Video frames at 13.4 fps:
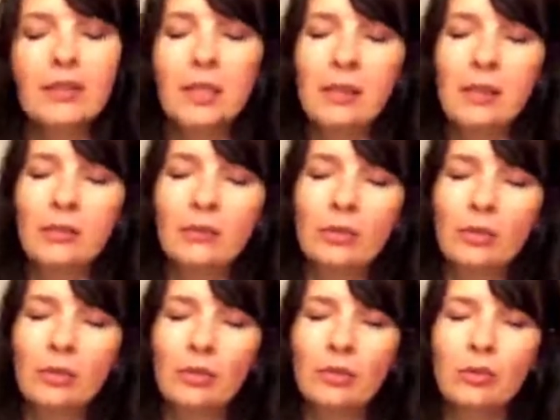down
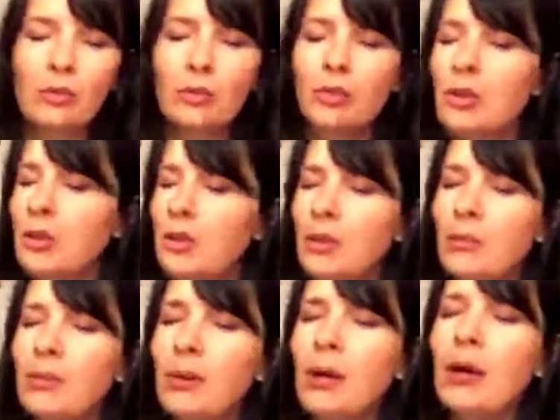to
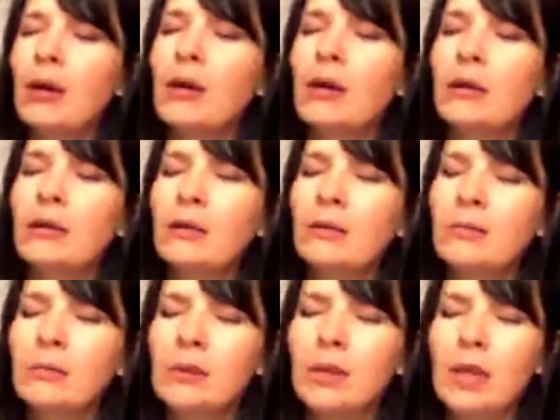the
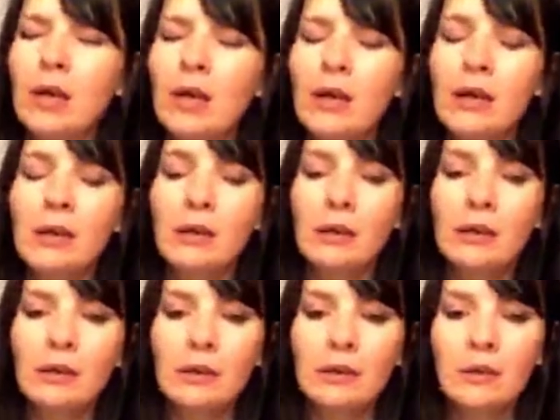bottom line.
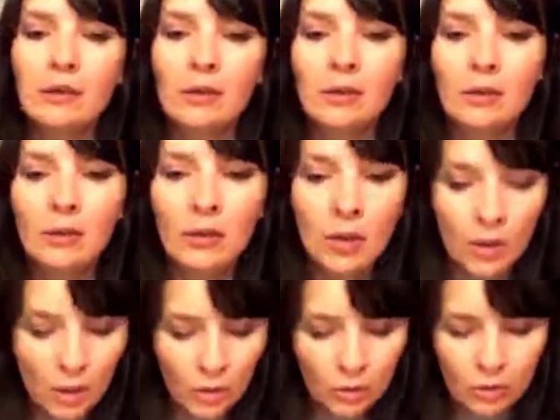
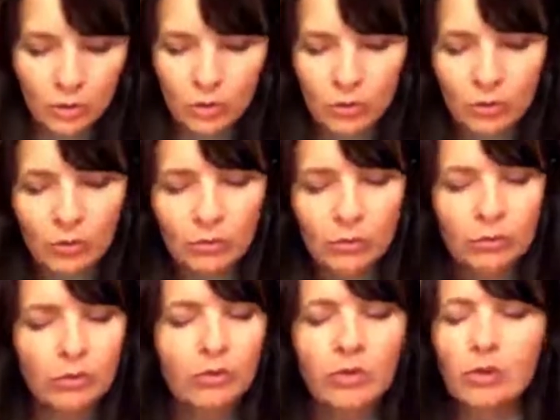Don't
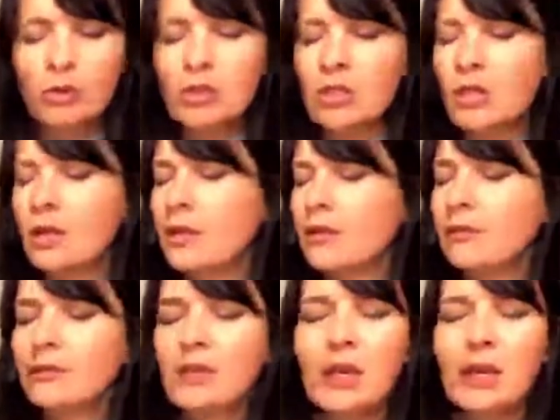lose
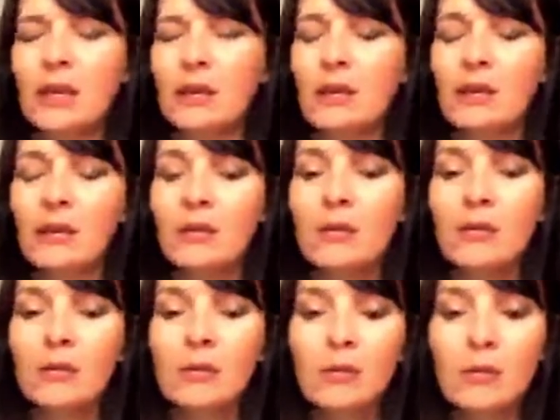yourself
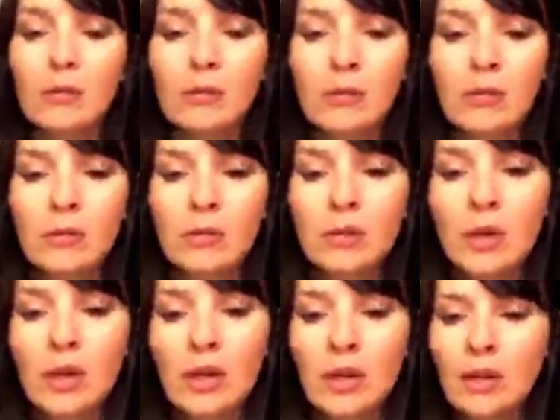now.
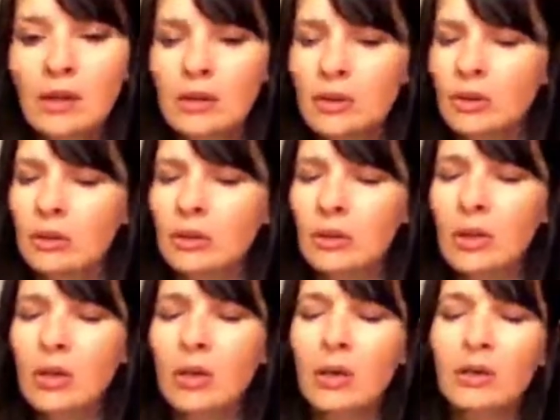It's
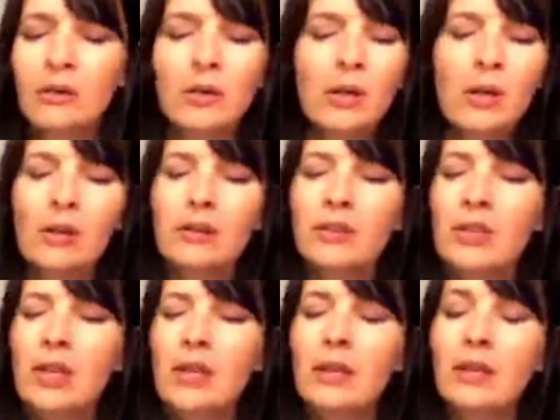not all
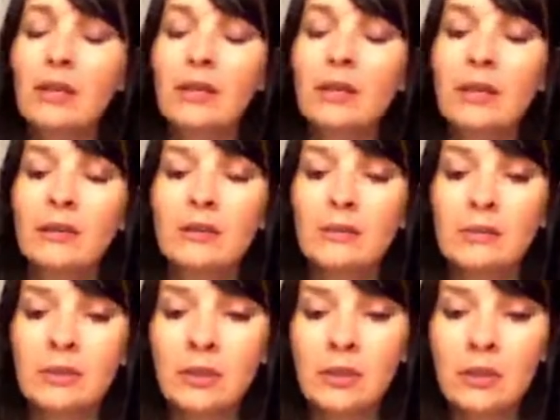said
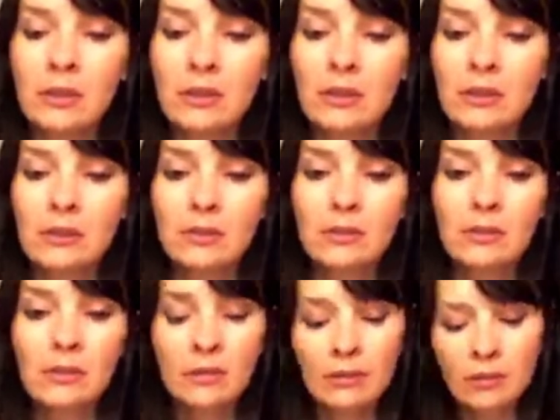and done.
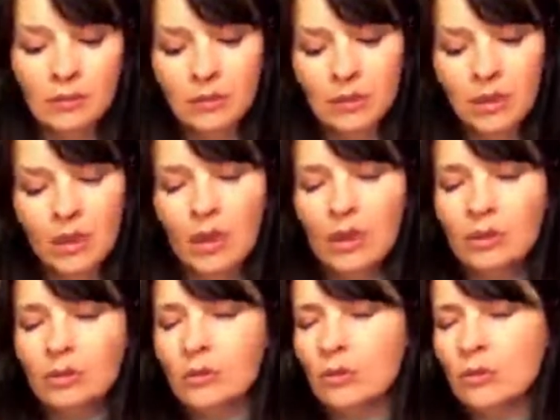
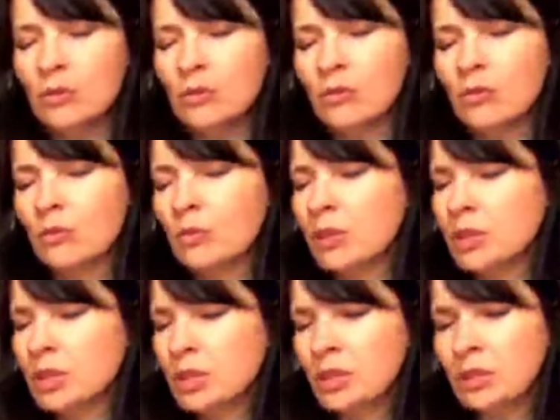Don't
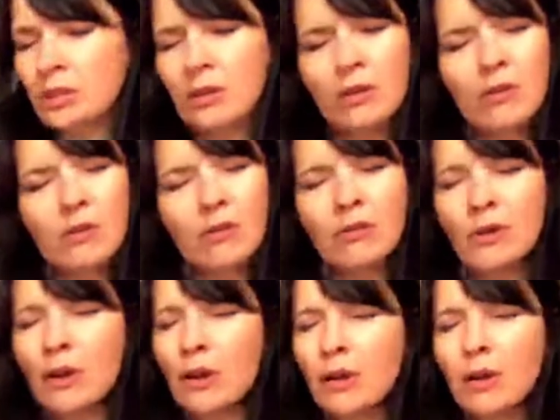wish it
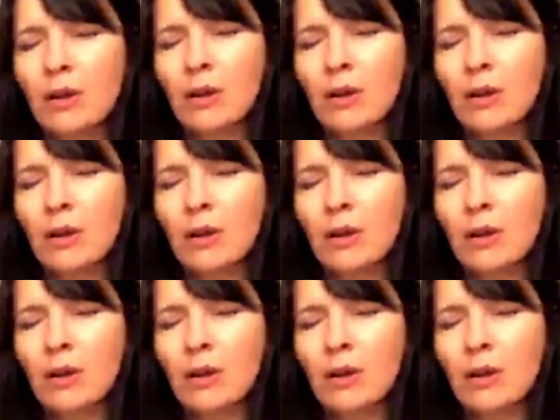over